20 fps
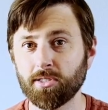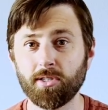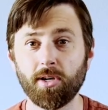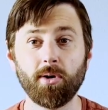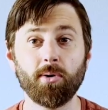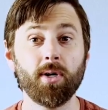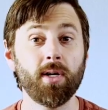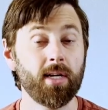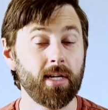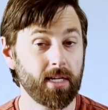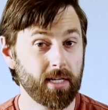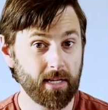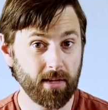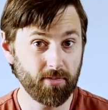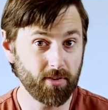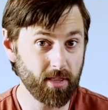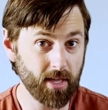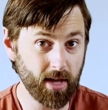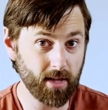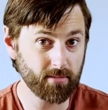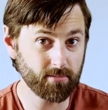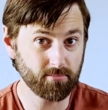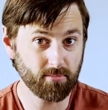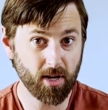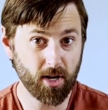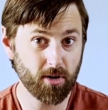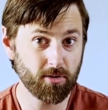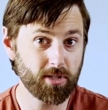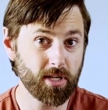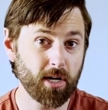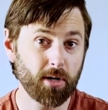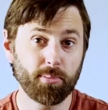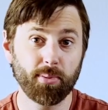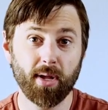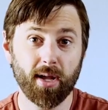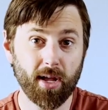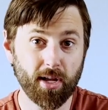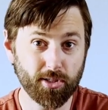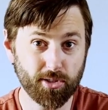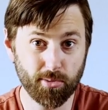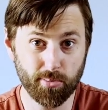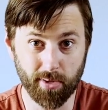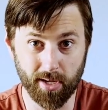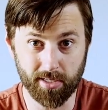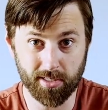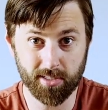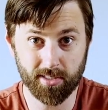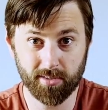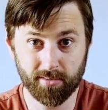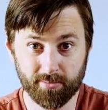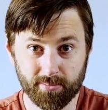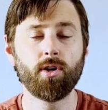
So, given that, here's how to play Hunter best.